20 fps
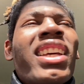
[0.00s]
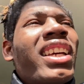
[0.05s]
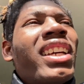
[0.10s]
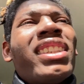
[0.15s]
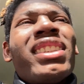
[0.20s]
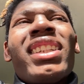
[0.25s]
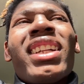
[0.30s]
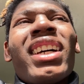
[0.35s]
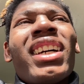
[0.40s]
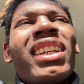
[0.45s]

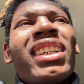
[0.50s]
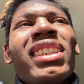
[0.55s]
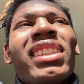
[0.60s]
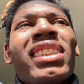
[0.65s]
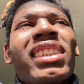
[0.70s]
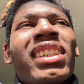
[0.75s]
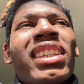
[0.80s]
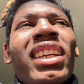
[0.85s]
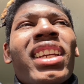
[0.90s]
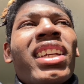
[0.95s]
It's not
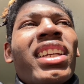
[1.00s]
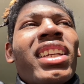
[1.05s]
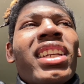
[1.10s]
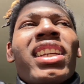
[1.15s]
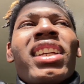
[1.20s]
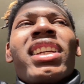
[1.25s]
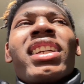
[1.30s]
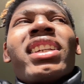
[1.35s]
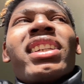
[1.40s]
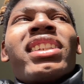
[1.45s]
even that.
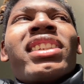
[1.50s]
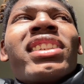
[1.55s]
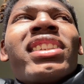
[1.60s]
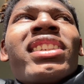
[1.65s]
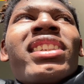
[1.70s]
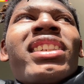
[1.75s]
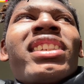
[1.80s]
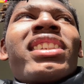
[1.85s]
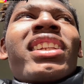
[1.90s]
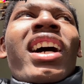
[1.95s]

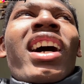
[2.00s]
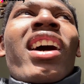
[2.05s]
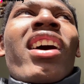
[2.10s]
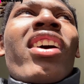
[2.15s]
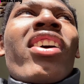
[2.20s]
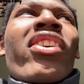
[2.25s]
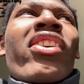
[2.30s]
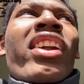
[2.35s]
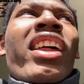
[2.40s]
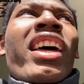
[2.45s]
It's
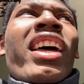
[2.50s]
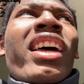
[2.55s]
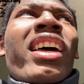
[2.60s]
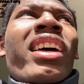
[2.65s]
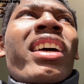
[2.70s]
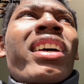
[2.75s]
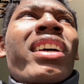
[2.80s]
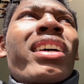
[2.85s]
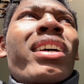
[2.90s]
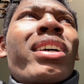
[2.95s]
all
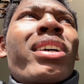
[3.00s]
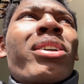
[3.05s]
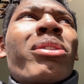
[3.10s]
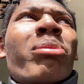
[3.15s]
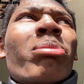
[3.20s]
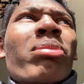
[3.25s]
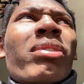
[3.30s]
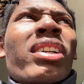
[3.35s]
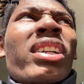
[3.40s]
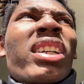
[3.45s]
that,
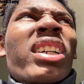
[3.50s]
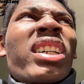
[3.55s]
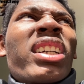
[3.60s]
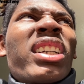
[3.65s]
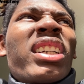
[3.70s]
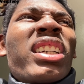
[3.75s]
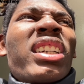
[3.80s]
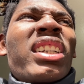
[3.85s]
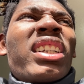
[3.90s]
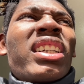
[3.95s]
but
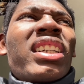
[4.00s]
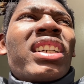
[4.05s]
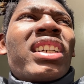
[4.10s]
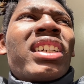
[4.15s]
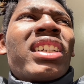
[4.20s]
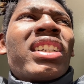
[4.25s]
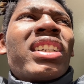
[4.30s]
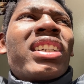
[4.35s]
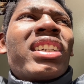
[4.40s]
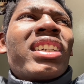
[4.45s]

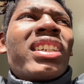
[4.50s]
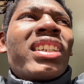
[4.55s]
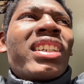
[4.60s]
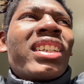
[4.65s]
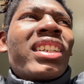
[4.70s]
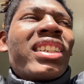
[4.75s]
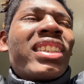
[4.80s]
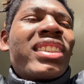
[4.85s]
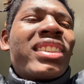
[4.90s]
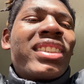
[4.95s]

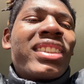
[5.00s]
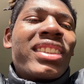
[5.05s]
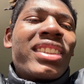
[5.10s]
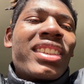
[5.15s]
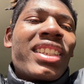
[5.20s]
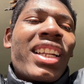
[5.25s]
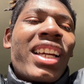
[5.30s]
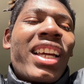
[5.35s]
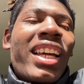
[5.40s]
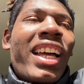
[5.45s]
it's
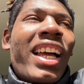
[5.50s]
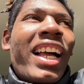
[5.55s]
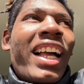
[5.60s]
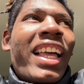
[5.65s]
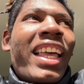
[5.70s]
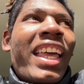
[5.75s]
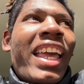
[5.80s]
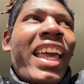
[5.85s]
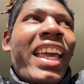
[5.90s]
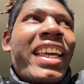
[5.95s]
just like I
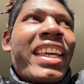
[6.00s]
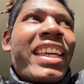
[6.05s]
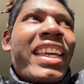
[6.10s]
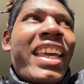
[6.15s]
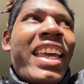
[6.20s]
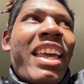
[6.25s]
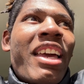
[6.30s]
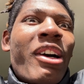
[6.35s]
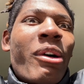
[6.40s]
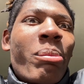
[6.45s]
can't
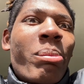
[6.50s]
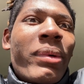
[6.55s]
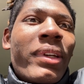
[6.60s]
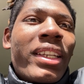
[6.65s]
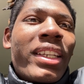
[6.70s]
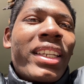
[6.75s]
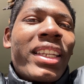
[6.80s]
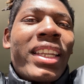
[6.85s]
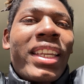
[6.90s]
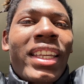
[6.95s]
help it.